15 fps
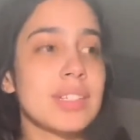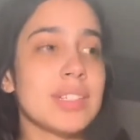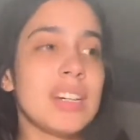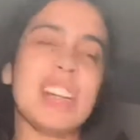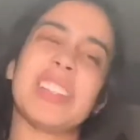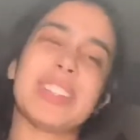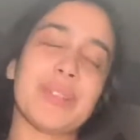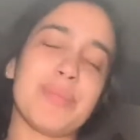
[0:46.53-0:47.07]

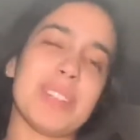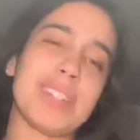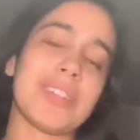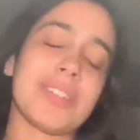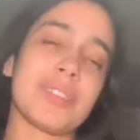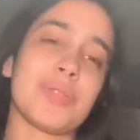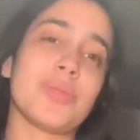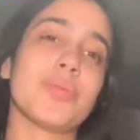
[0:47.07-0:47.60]
I think it'd be
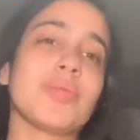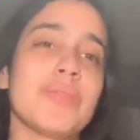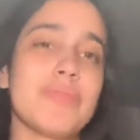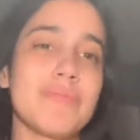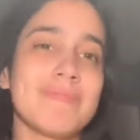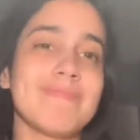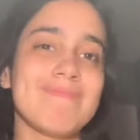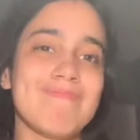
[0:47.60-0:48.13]
kind of
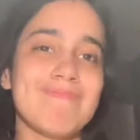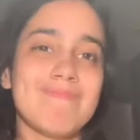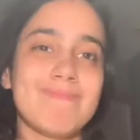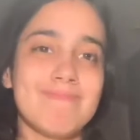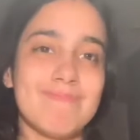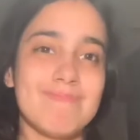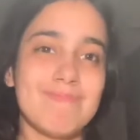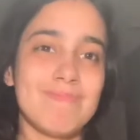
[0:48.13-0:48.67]

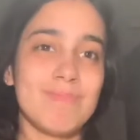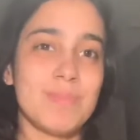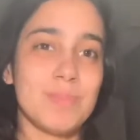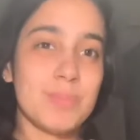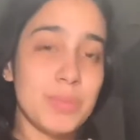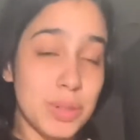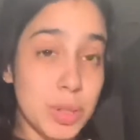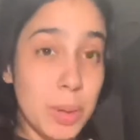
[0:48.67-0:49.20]

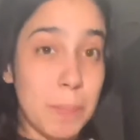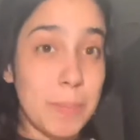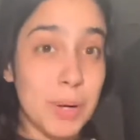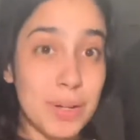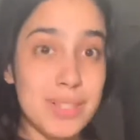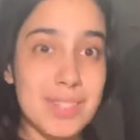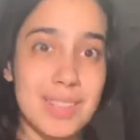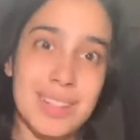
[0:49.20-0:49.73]
cool. The
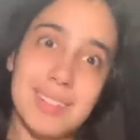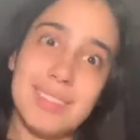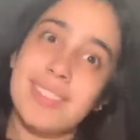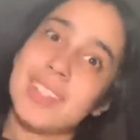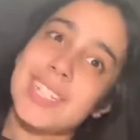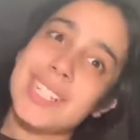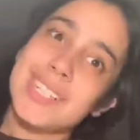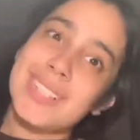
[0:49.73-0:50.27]
person
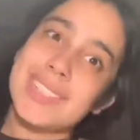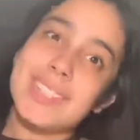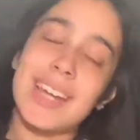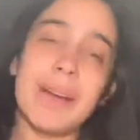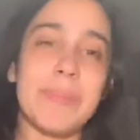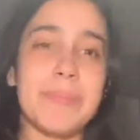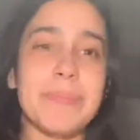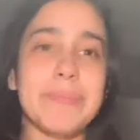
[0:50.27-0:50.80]

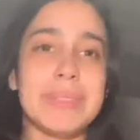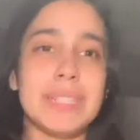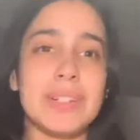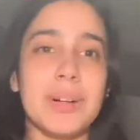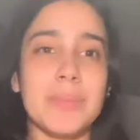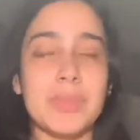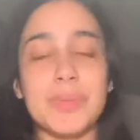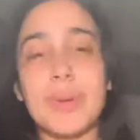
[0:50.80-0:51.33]
that
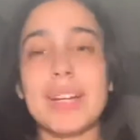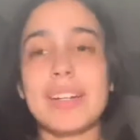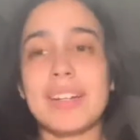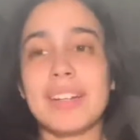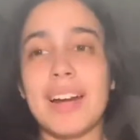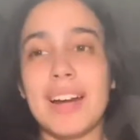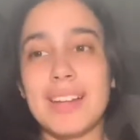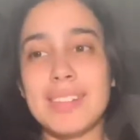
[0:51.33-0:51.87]
becomes
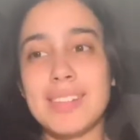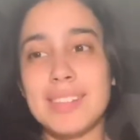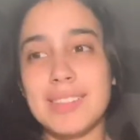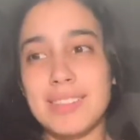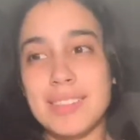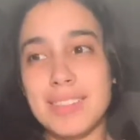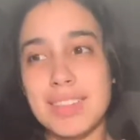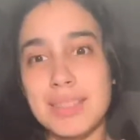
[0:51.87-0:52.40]
recognized,
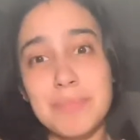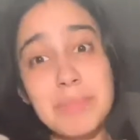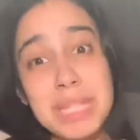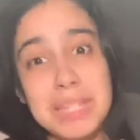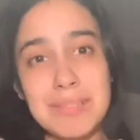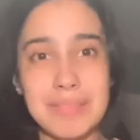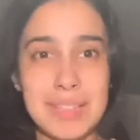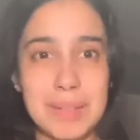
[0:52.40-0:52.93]
it's like
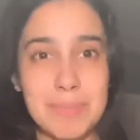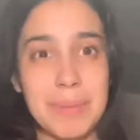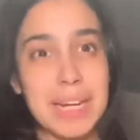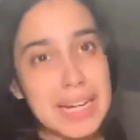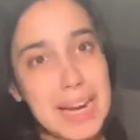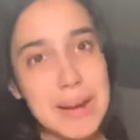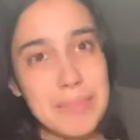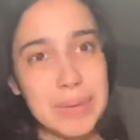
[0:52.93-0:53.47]
me, like my
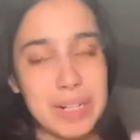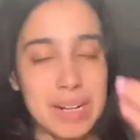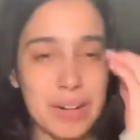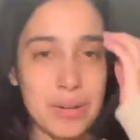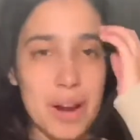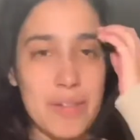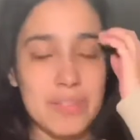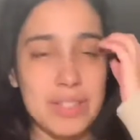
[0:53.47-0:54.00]
name, and I
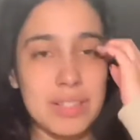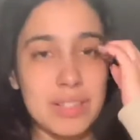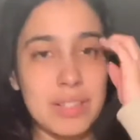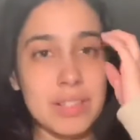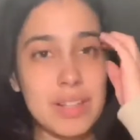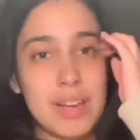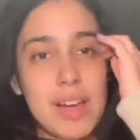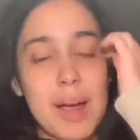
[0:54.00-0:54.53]
don't have
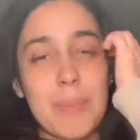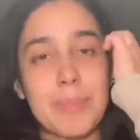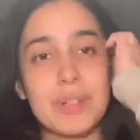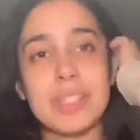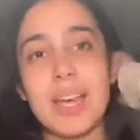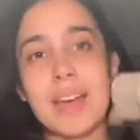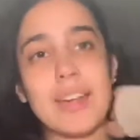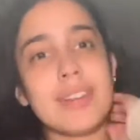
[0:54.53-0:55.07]
to
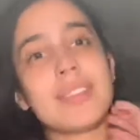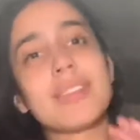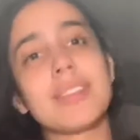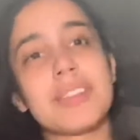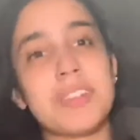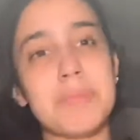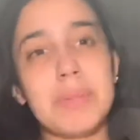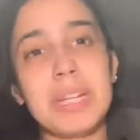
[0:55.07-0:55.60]
pretend
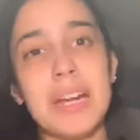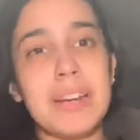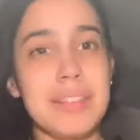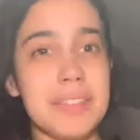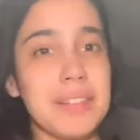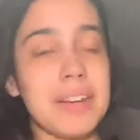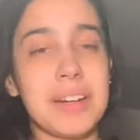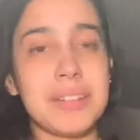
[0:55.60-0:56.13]
to be
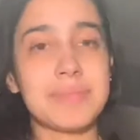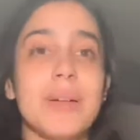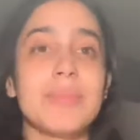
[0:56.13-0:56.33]
anything.